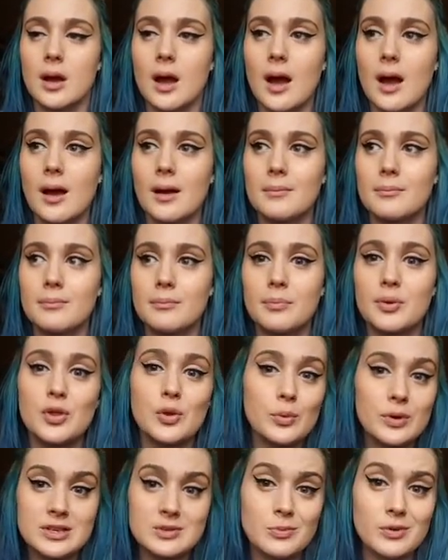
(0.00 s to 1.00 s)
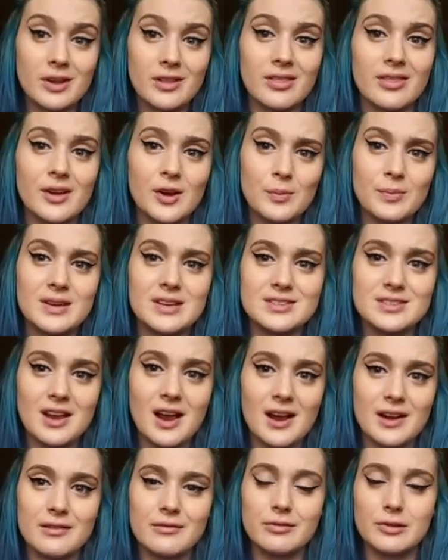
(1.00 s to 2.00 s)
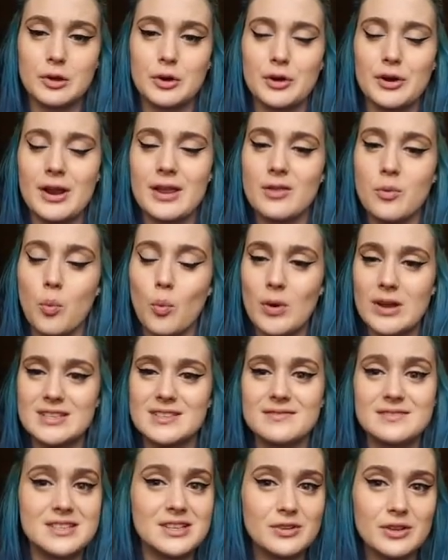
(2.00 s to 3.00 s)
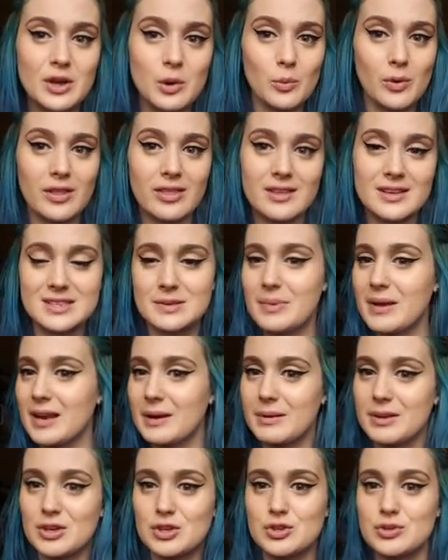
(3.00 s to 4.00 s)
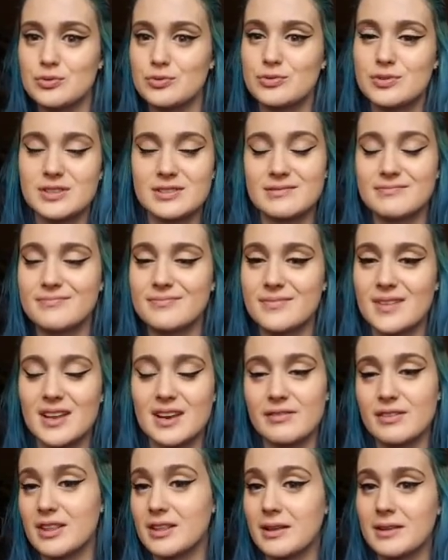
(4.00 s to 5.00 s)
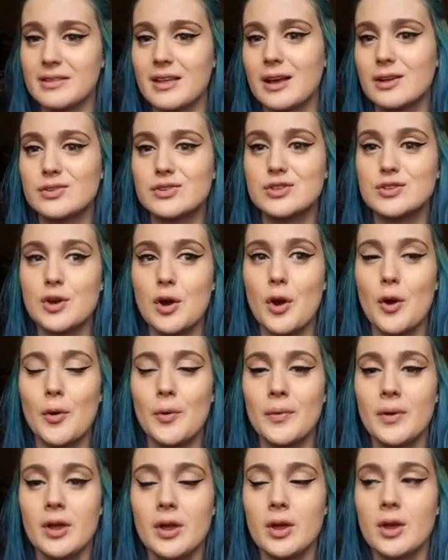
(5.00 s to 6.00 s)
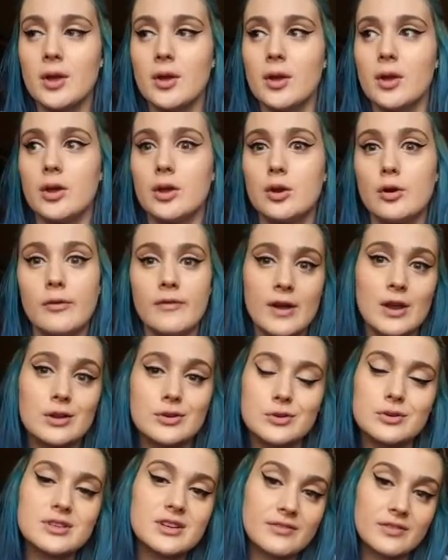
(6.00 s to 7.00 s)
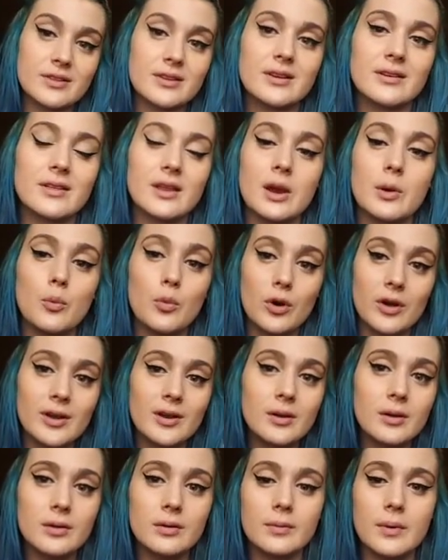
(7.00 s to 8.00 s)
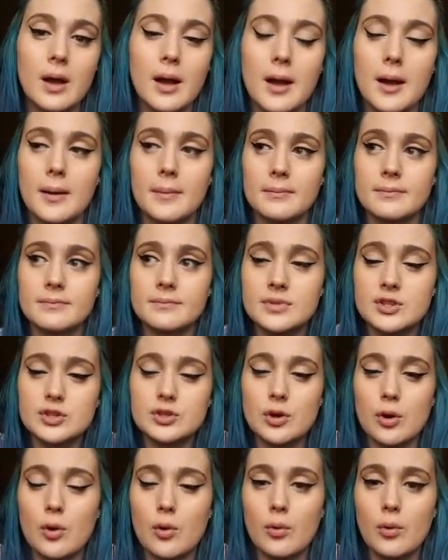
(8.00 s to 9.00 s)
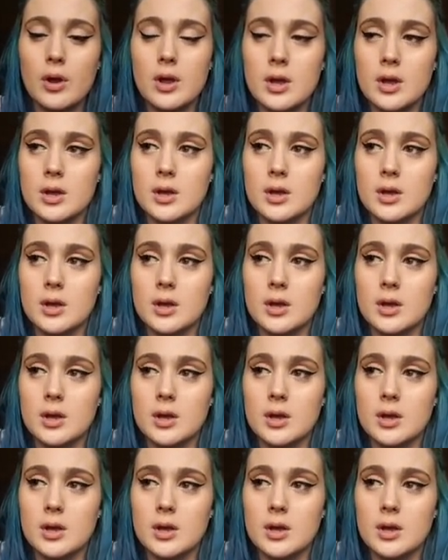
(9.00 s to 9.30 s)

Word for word: um, but the reason we're in therapy is to kind of learn ways of dealing with these abandonment issues and, and everything like that so you know if i could do it differently then i would um, so